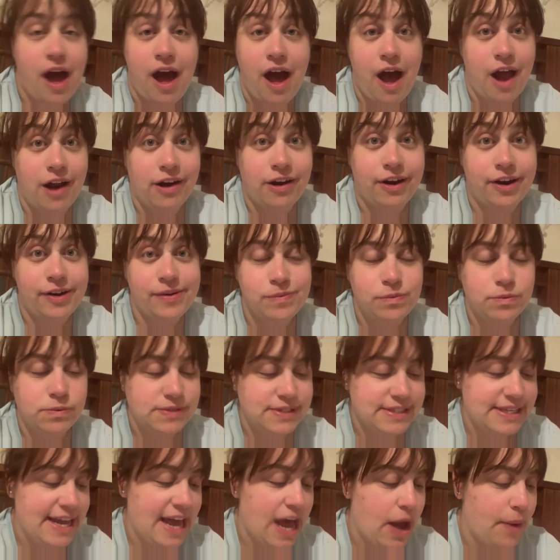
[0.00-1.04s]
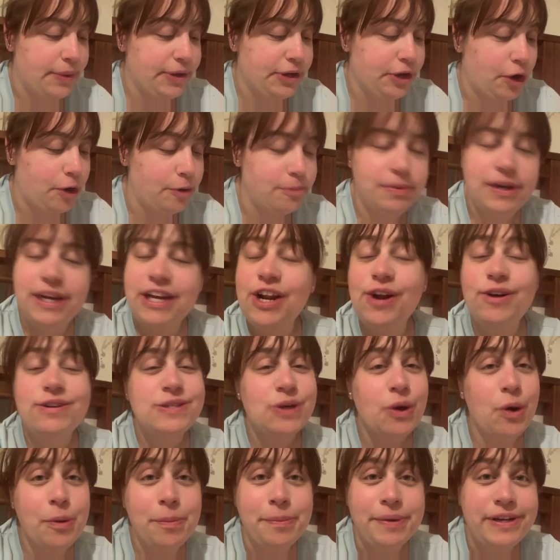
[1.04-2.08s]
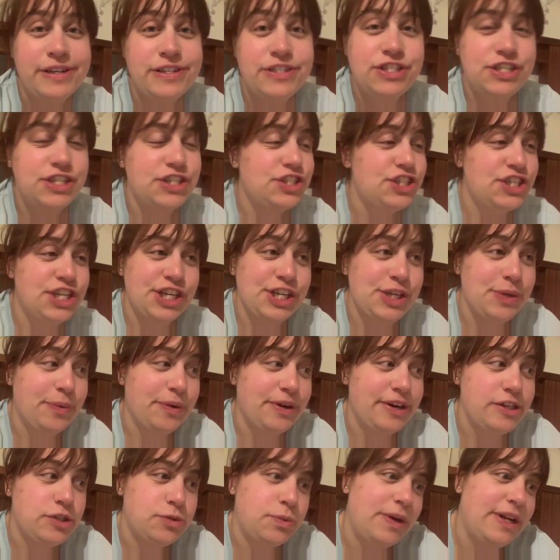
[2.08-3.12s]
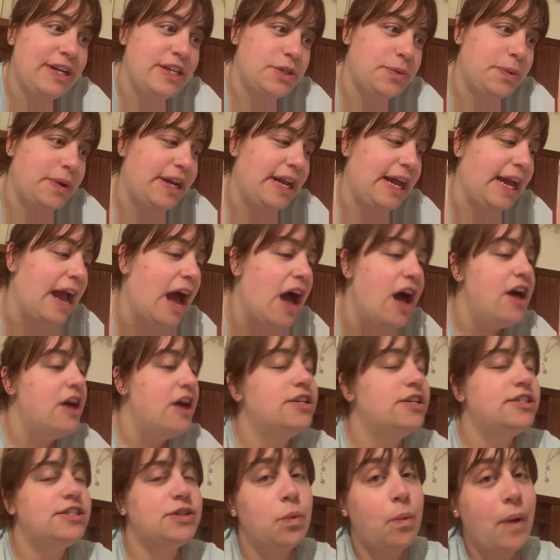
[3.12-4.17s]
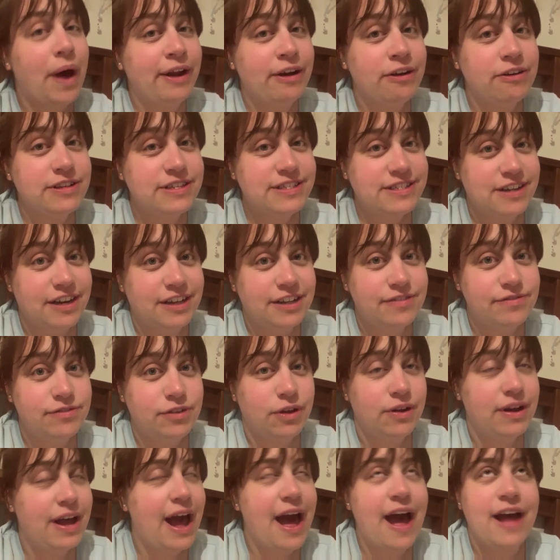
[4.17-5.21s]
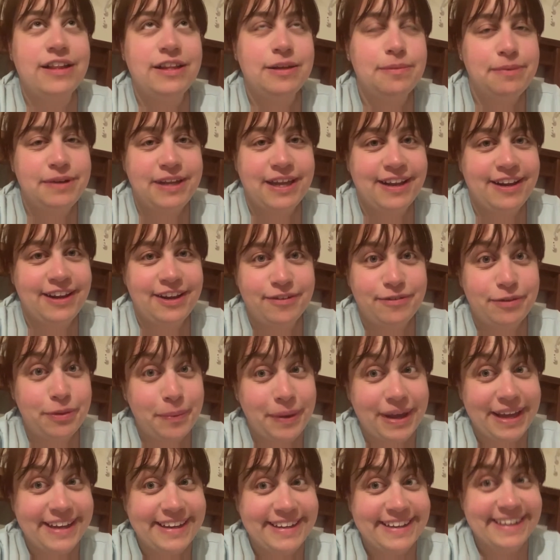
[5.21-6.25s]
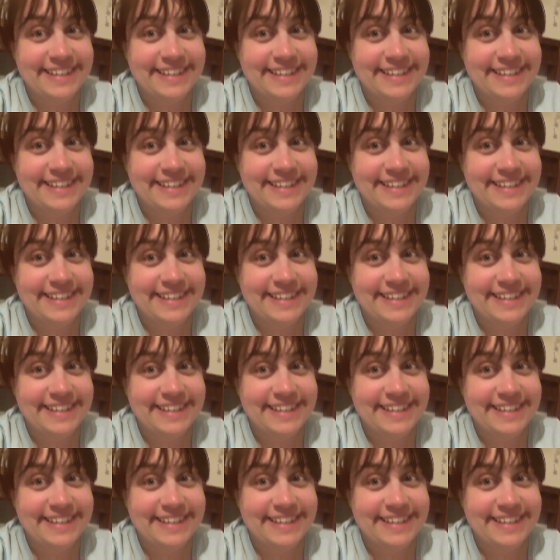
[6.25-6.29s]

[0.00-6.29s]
I don't know, we'll see how we go. But you know, it's almost January 2020, so why not start the vlog at the beginning of the week?